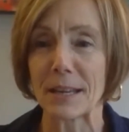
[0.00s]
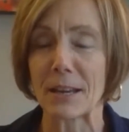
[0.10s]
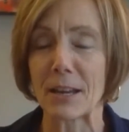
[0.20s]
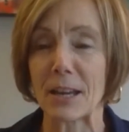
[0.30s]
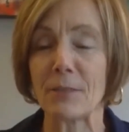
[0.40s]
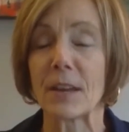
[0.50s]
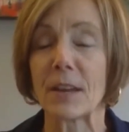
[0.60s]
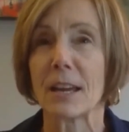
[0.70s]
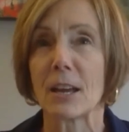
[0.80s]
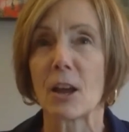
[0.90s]
If
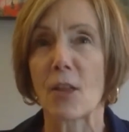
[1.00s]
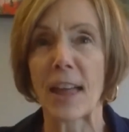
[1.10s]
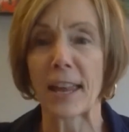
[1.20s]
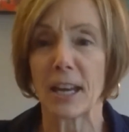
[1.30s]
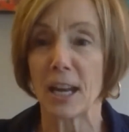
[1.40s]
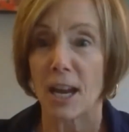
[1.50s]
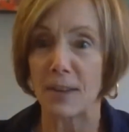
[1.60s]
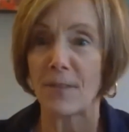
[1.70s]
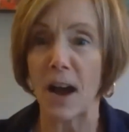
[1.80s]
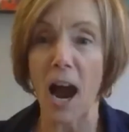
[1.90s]

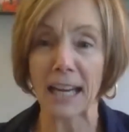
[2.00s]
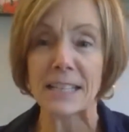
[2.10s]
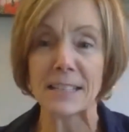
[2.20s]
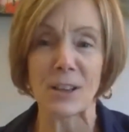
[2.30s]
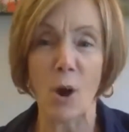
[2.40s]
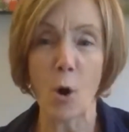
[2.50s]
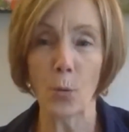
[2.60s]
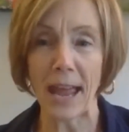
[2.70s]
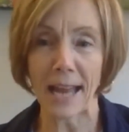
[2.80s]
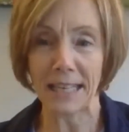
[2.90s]
I can hold
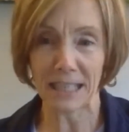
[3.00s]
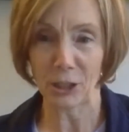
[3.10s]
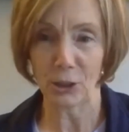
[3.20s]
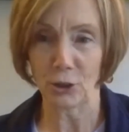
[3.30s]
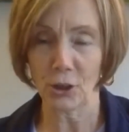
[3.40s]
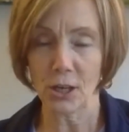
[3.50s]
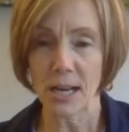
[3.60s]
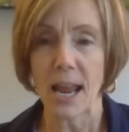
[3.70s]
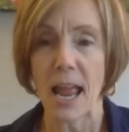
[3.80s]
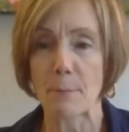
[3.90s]
that here,
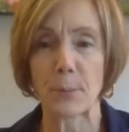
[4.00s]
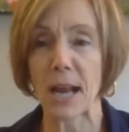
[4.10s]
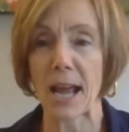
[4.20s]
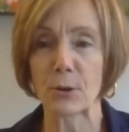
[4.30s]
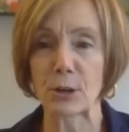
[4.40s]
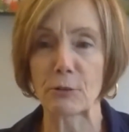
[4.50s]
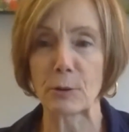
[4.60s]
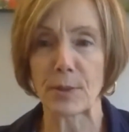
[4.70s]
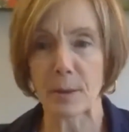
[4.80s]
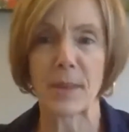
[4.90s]
but I don't agree
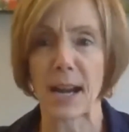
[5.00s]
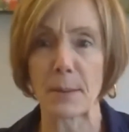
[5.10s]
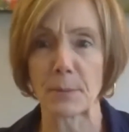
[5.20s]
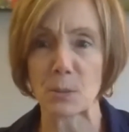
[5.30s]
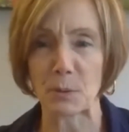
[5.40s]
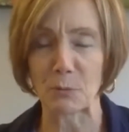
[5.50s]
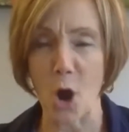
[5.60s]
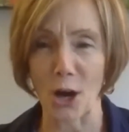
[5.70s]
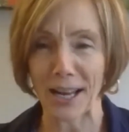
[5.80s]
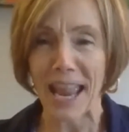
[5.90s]
with them, then I must be
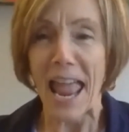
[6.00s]
wrong.